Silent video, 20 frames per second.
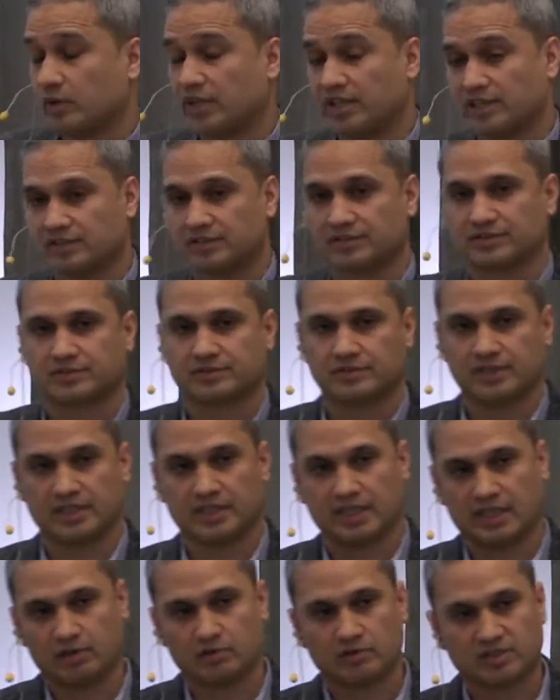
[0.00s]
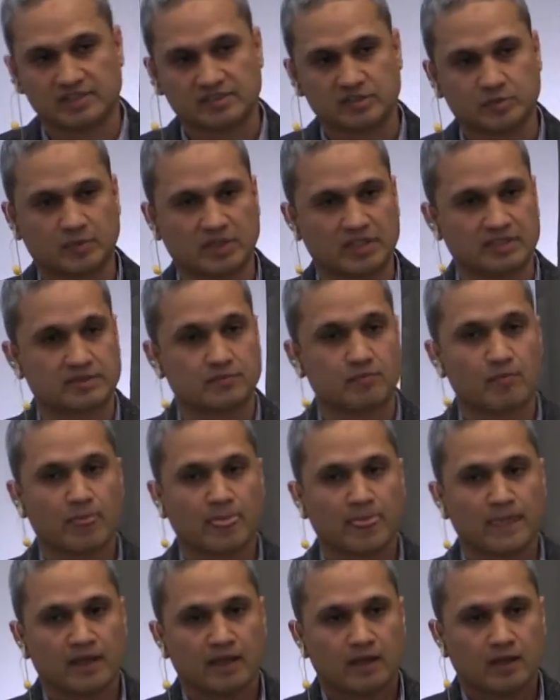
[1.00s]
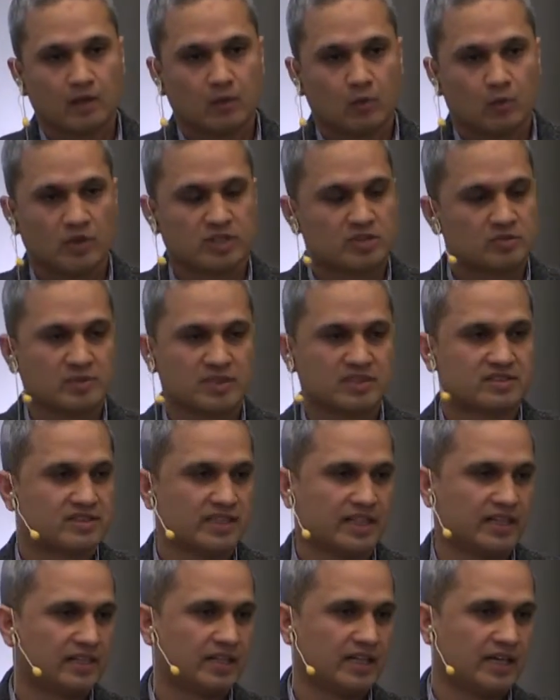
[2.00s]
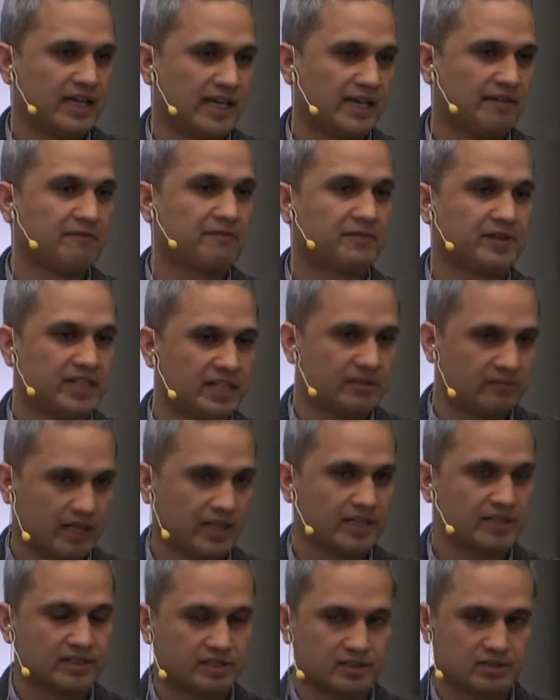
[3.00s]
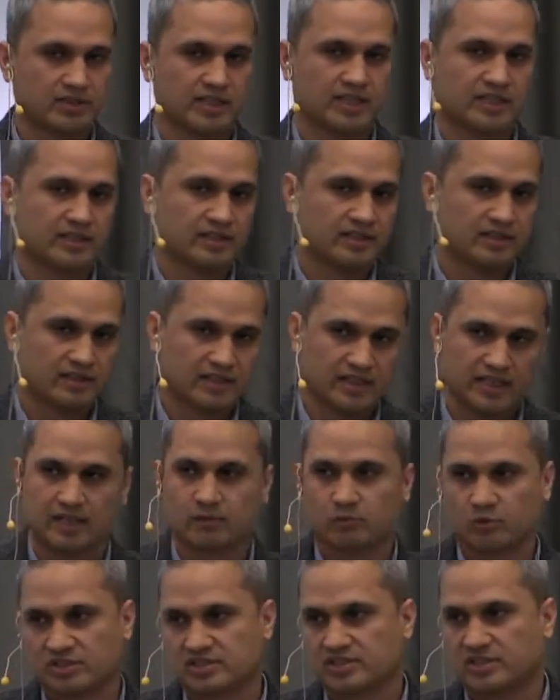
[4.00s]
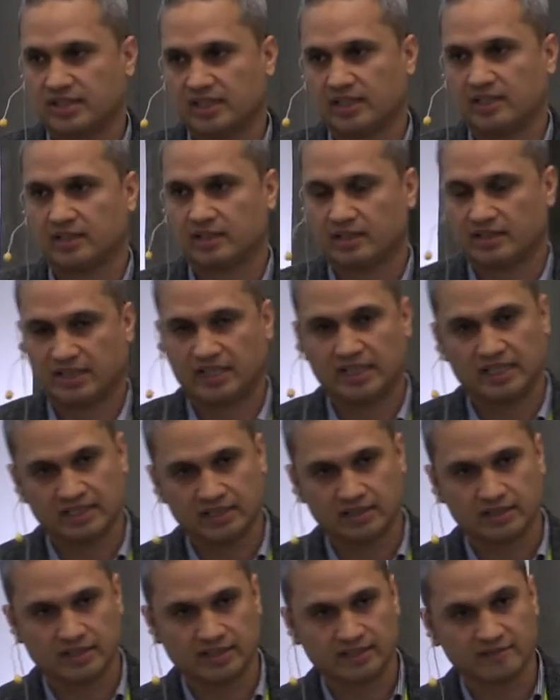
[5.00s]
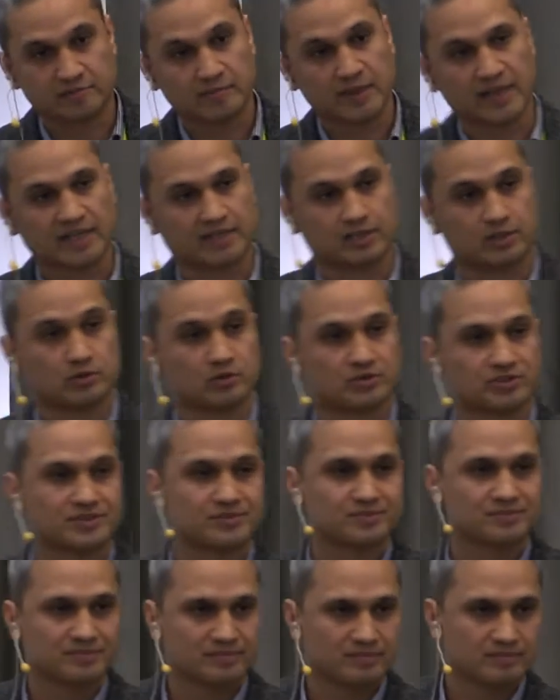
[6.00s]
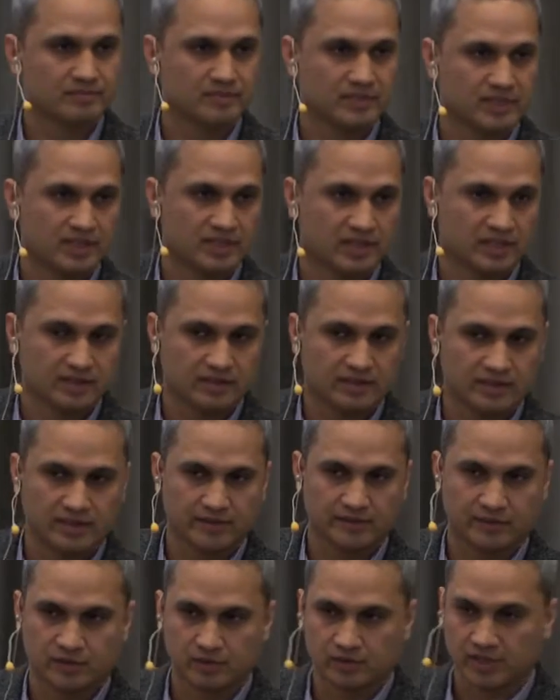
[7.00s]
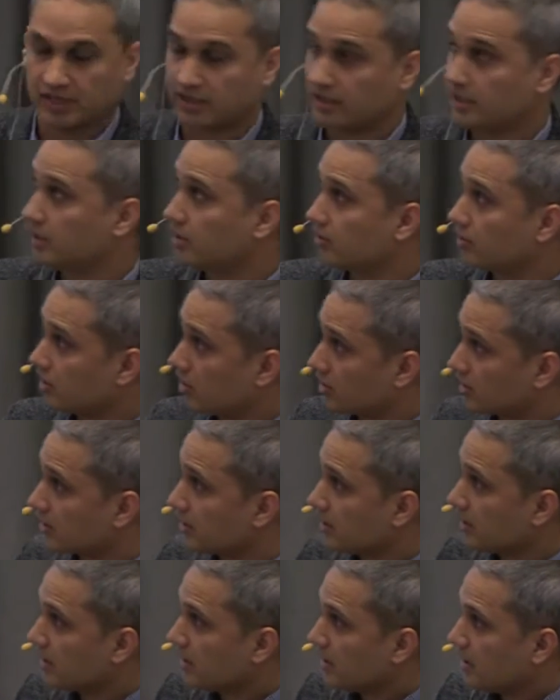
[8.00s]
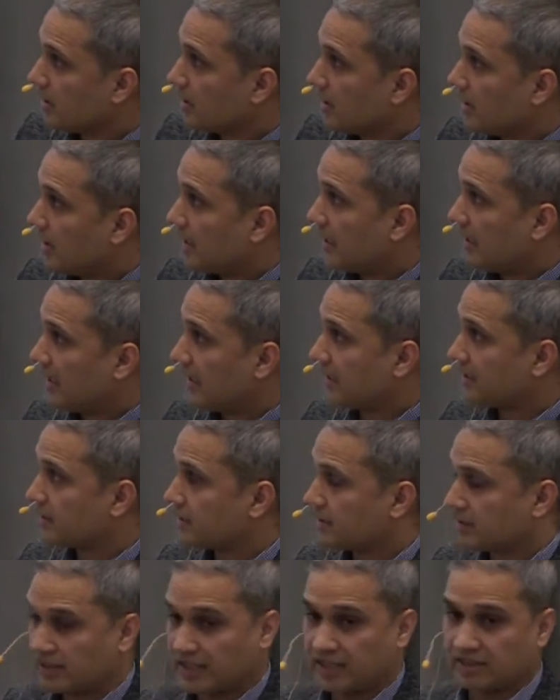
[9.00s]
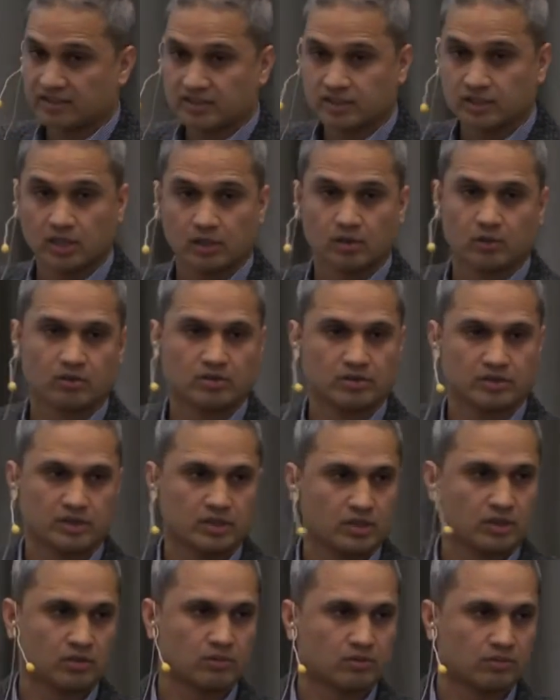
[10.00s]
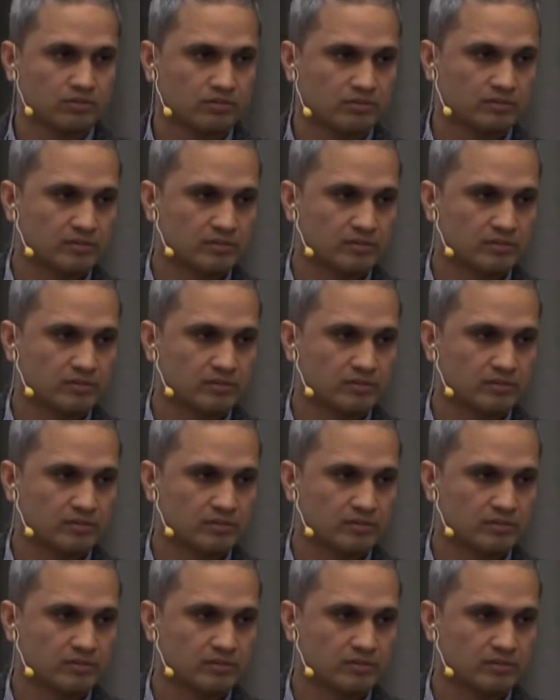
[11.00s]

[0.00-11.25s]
vendors in IoT space, which means every vendor today, I would say, they leave backdoors, if you agree or not. And there is no